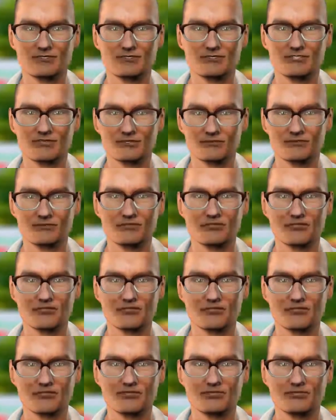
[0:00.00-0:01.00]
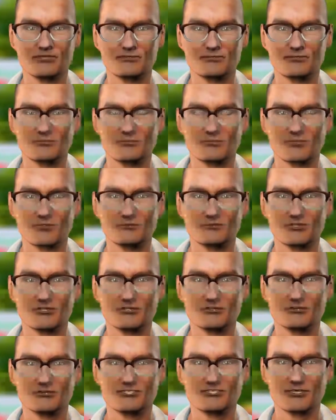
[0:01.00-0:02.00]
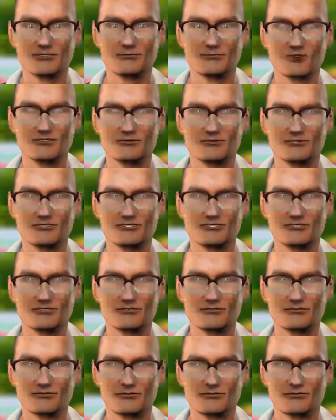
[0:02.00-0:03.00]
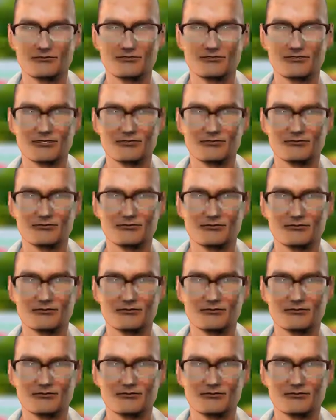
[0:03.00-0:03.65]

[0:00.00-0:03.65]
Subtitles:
They said, yes, Muhammad invented Islam, but his intentions were good.